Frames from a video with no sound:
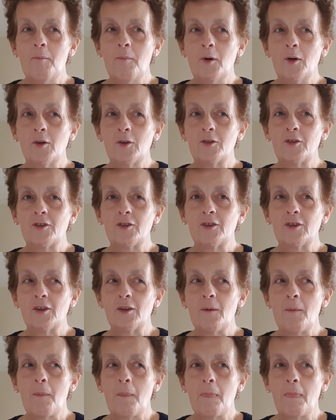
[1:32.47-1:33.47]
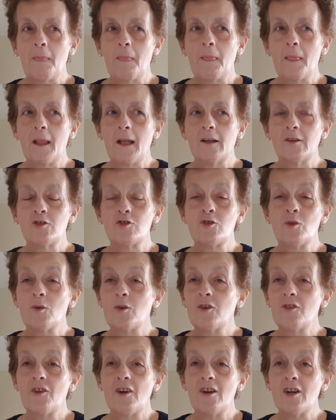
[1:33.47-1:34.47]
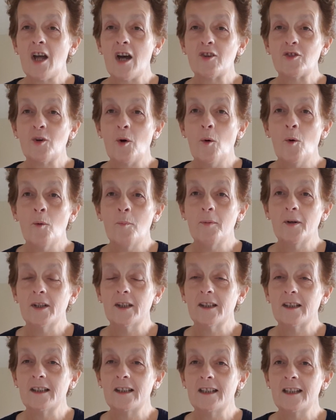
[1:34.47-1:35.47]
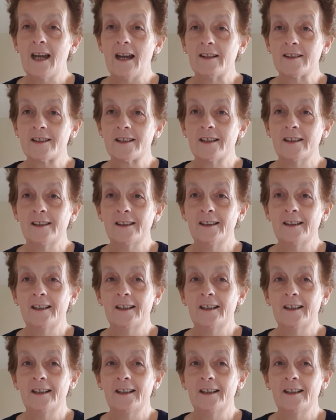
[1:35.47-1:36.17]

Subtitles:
But doors are not open yet.